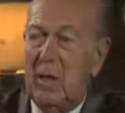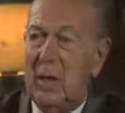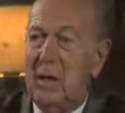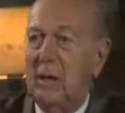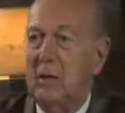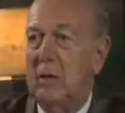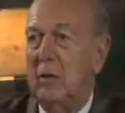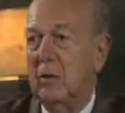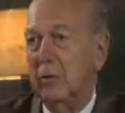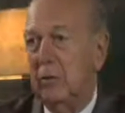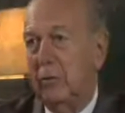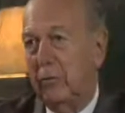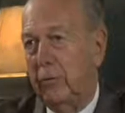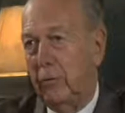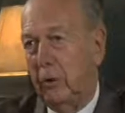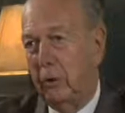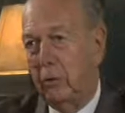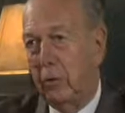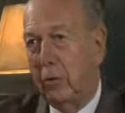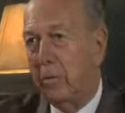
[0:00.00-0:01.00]
and the
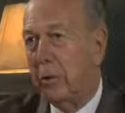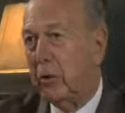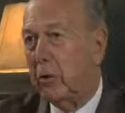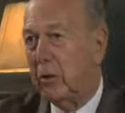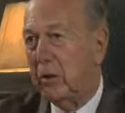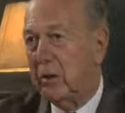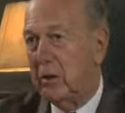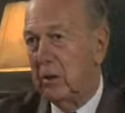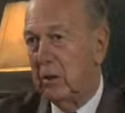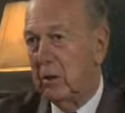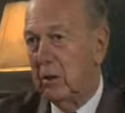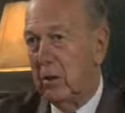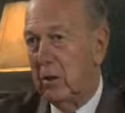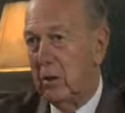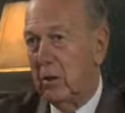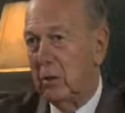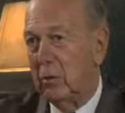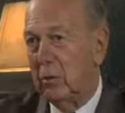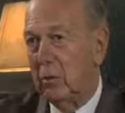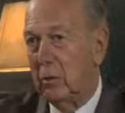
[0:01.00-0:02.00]
first operating
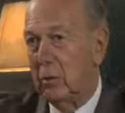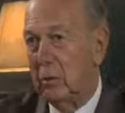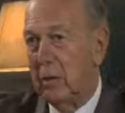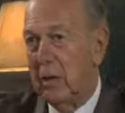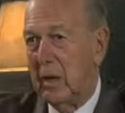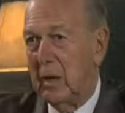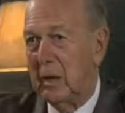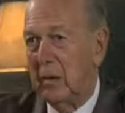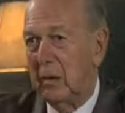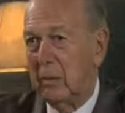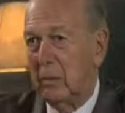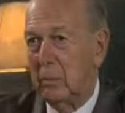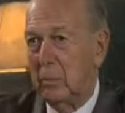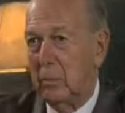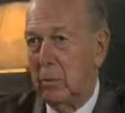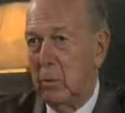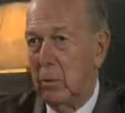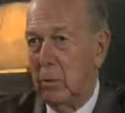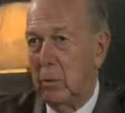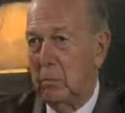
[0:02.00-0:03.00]
year. So we had a
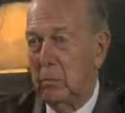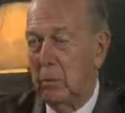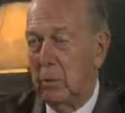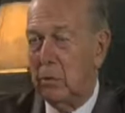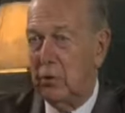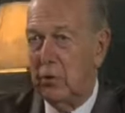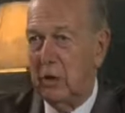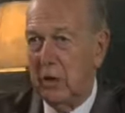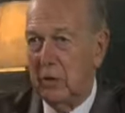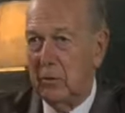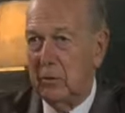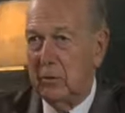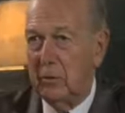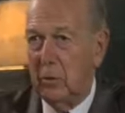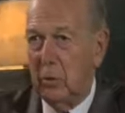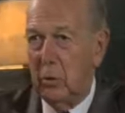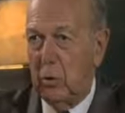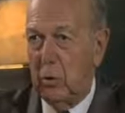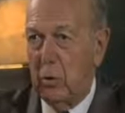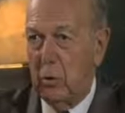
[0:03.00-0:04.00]
small budget
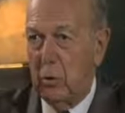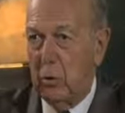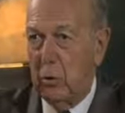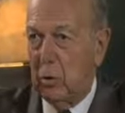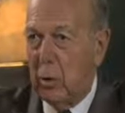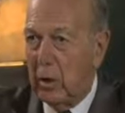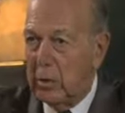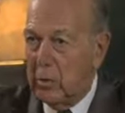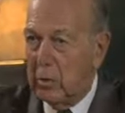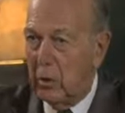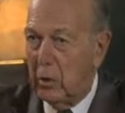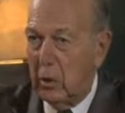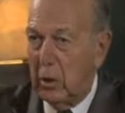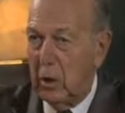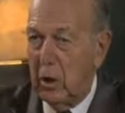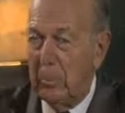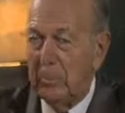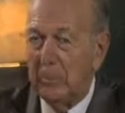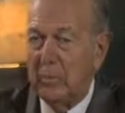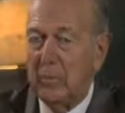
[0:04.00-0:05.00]
for one
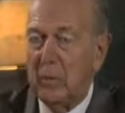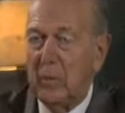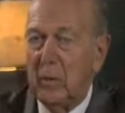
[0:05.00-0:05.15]
year.